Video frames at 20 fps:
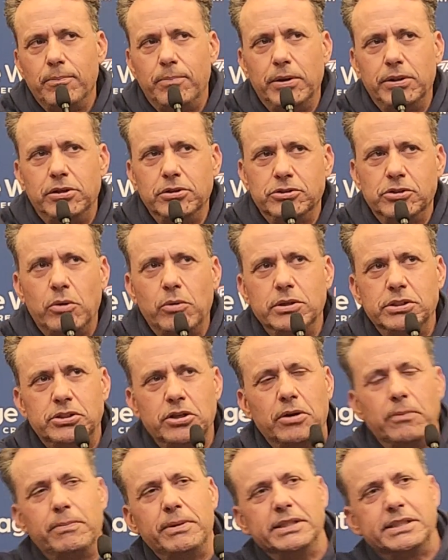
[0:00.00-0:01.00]
But there's always
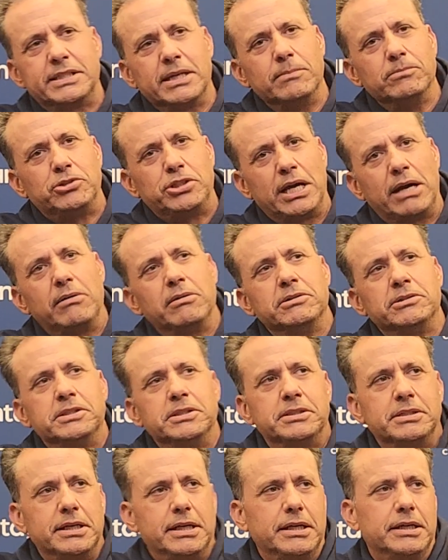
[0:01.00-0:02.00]
going to be some
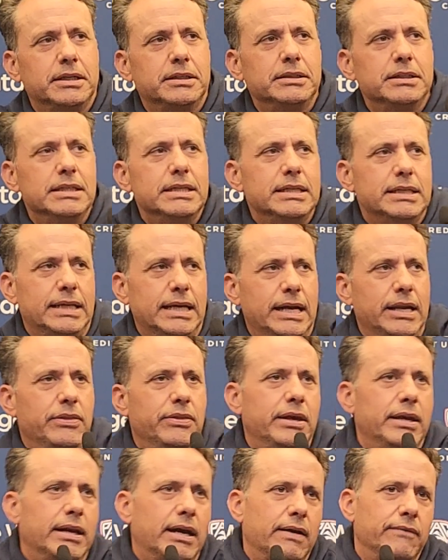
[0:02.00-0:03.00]
challenges there. And
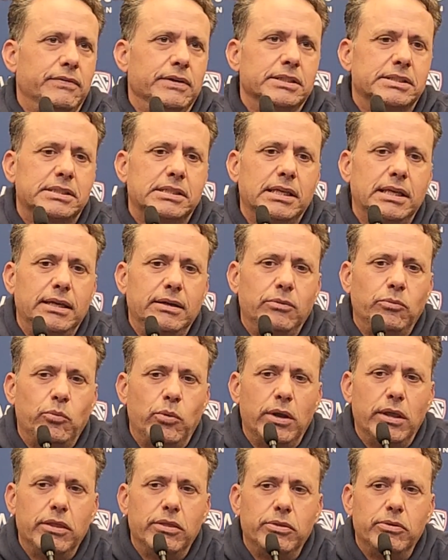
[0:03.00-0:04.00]
then obviously
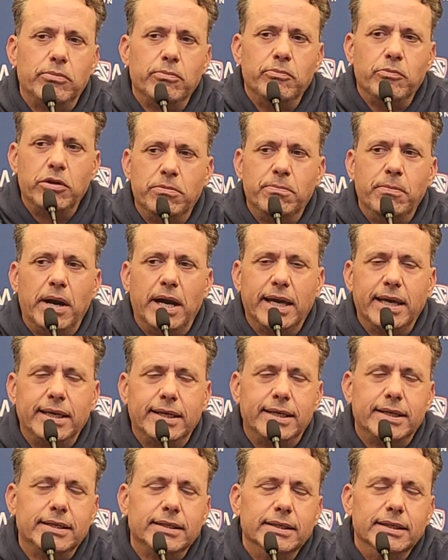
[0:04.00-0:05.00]
with Mike,
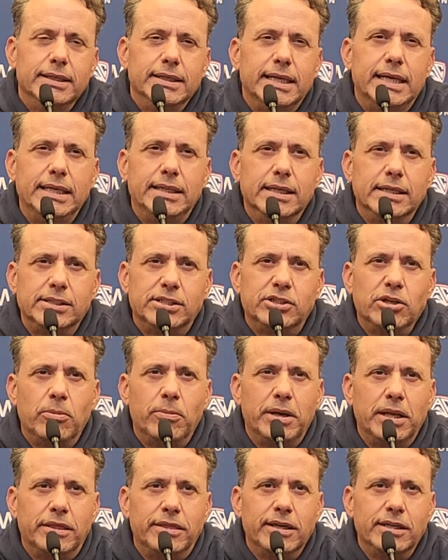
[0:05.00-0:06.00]
he does so
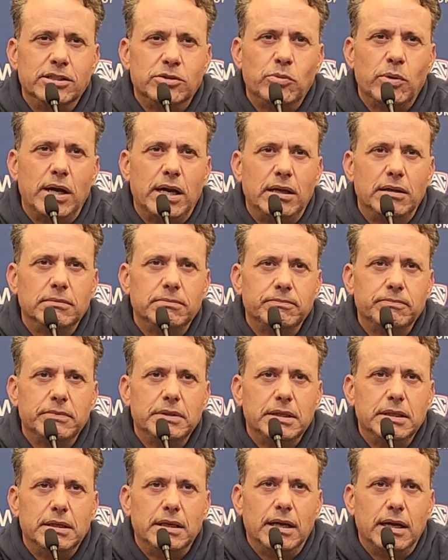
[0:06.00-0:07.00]
many things well.
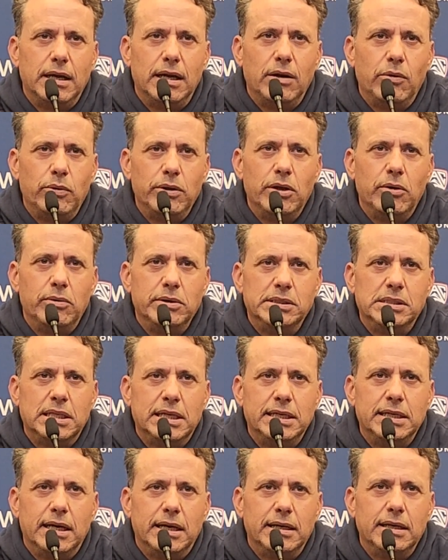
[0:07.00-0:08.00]
We always
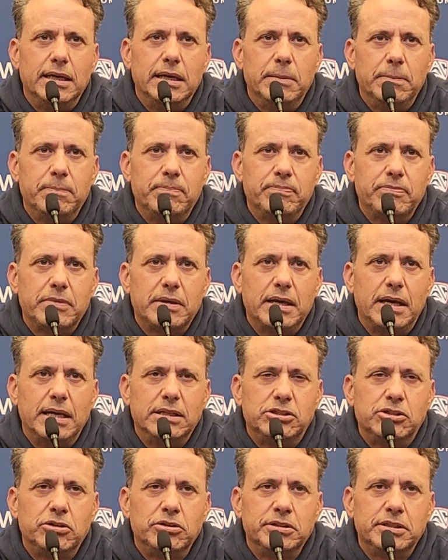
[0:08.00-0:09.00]
lean on him
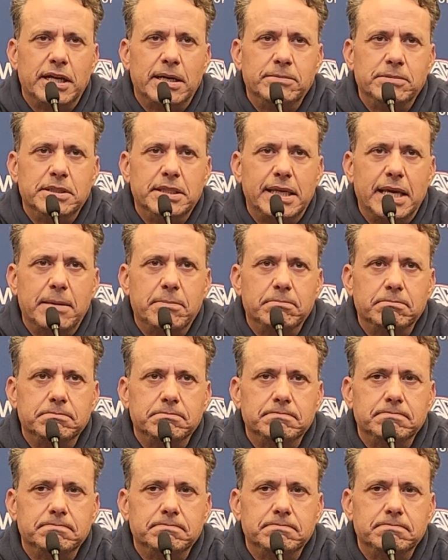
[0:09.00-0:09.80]
at certain times in the game.